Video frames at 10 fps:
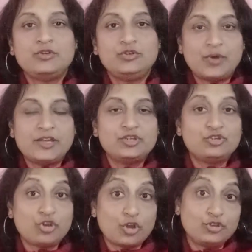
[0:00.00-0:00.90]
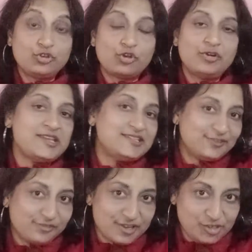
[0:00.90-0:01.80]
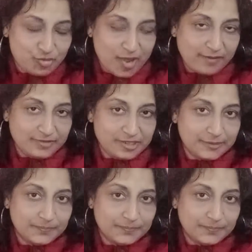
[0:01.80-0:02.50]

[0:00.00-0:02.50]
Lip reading: to write your short story is the first draft.